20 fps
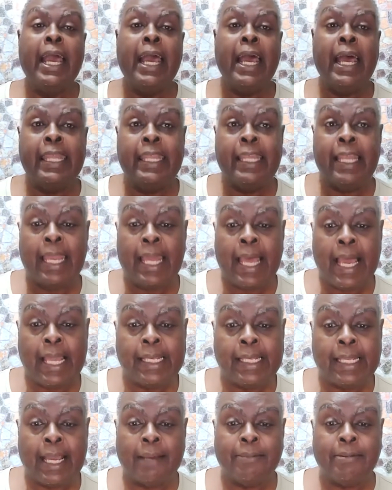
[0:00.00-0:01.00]
And the
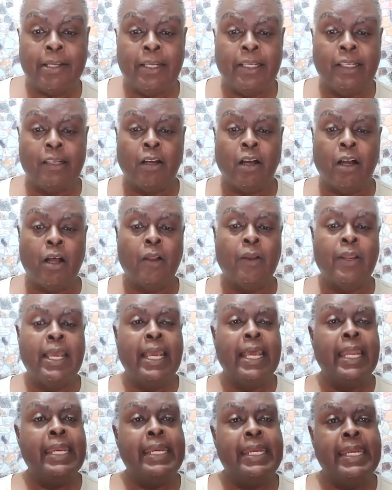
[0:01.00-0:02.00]
last option is called
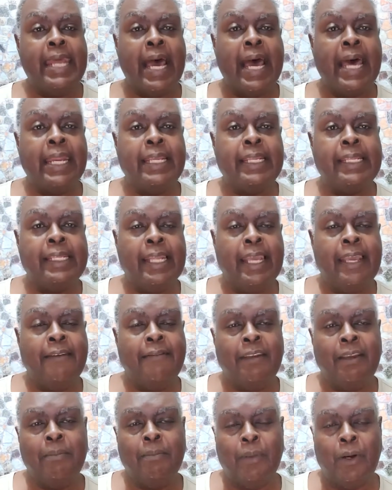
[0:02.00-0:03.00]
data
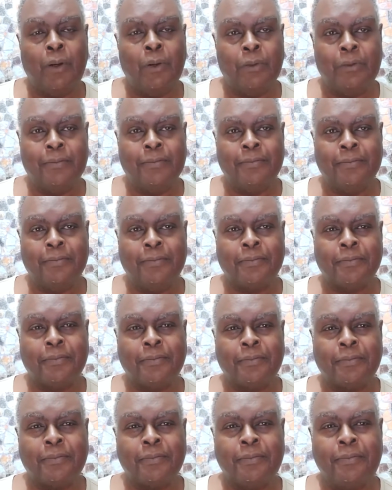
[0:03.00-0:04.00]
saving mode.
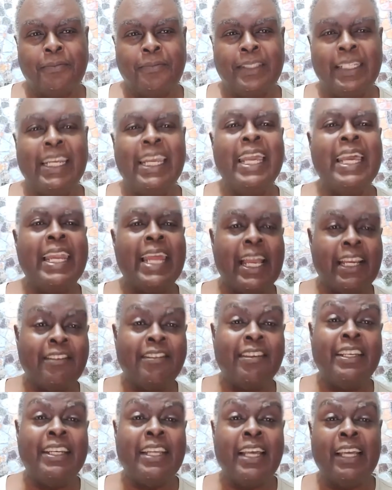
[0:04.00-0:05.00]
It
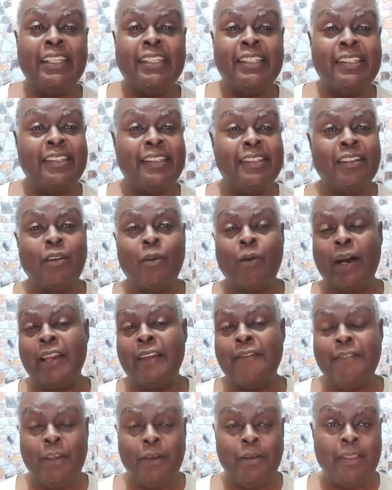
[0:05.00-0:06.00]
actually does
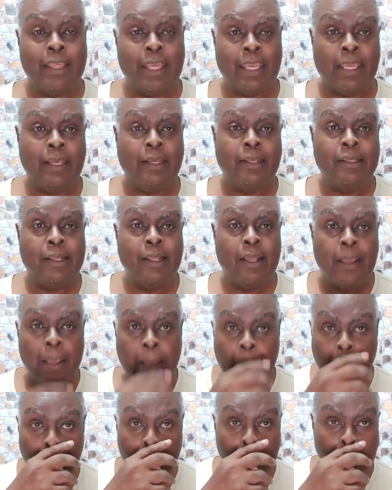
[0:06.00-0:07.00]
quite a few things,
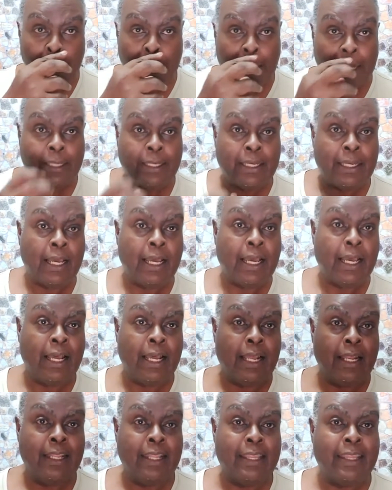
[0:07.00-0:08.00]
but
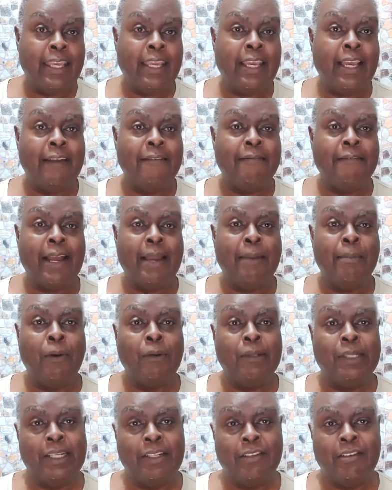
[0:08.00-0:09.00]
the thing I find
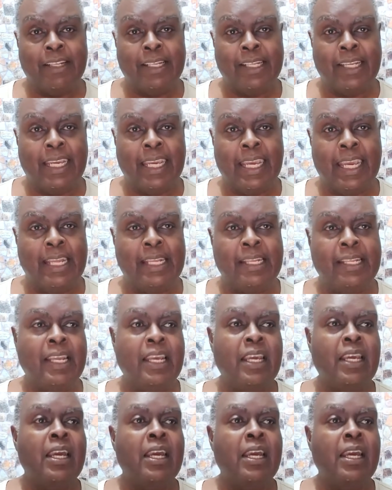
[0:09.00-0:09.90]
most interesting is